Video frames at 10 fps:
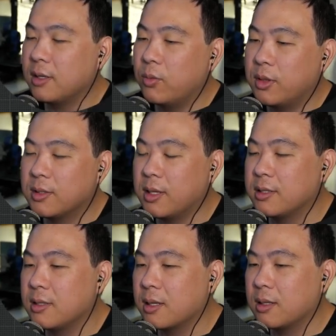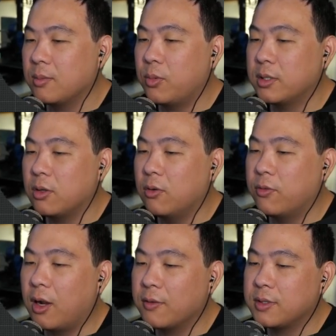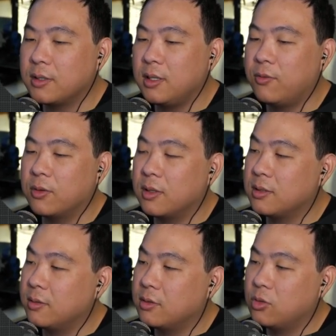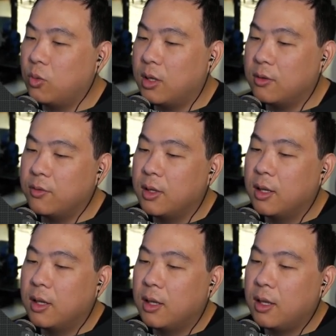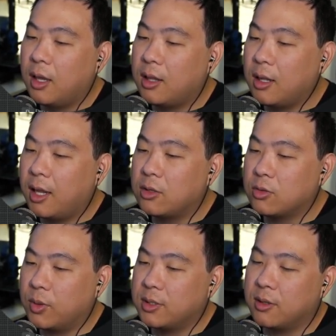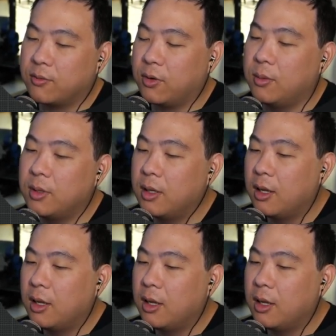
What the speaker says: with this line selected, press O for offset, D for distance, 12, and then enter twice to confirm.